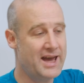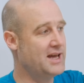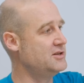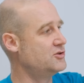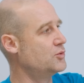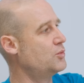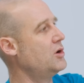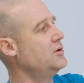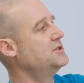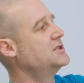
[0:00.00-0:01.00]
and the
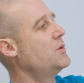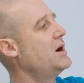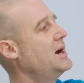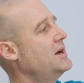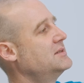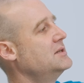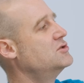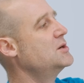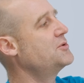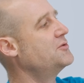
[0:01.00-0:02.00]
road. So our
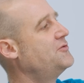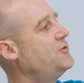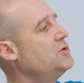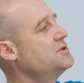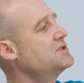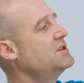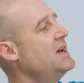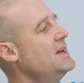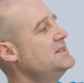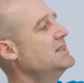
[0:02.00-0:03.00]
centripetal force
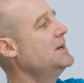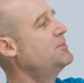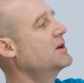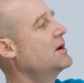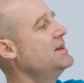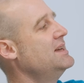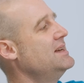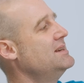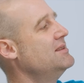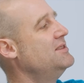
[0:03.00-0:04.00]
to keep it going
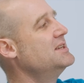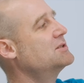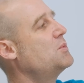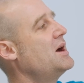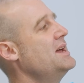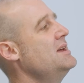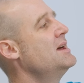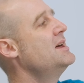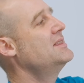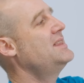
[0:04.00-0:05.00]
in this way,
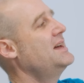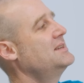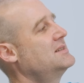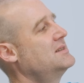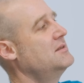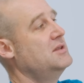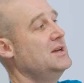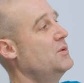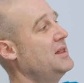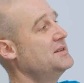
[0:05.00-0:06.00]
that's
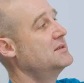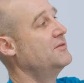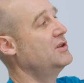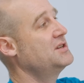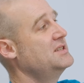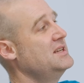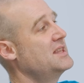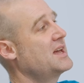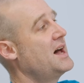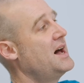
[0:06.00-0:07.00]
the, well, it's the velocity of
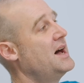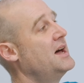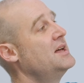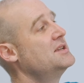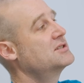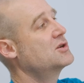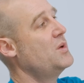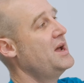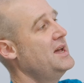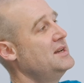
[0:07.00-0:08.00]
the car
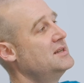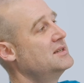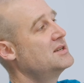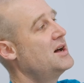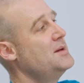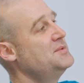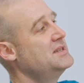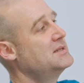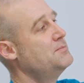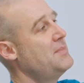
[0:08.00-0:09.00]
squared times
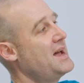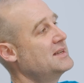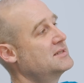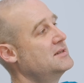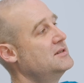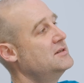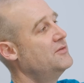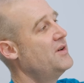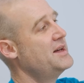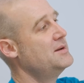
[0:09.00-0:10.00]
its mass
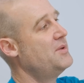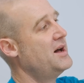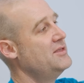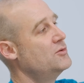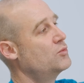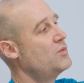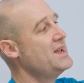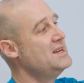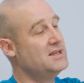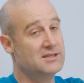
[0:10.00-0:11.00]
divided by the
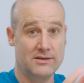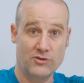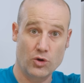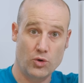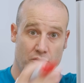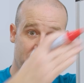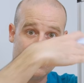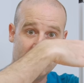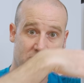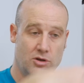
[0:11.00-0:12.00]
radius of the corner
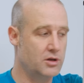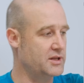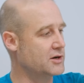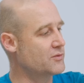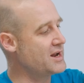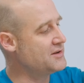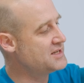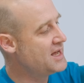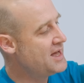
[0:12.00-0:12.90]
it's curling around,